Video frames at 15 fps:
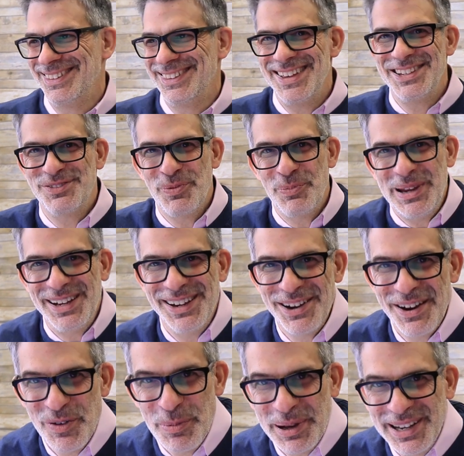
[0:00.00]
Thanks for being here,
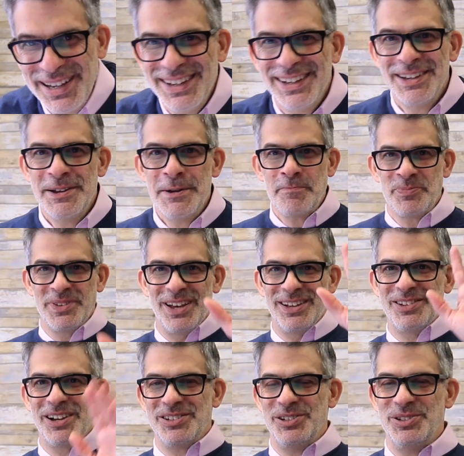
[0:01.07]
everybody. I'll
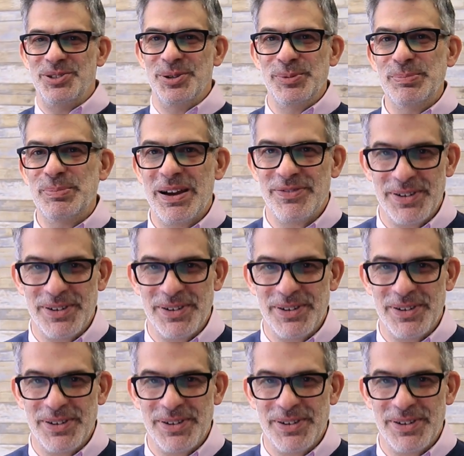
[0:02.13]
talk to you soon.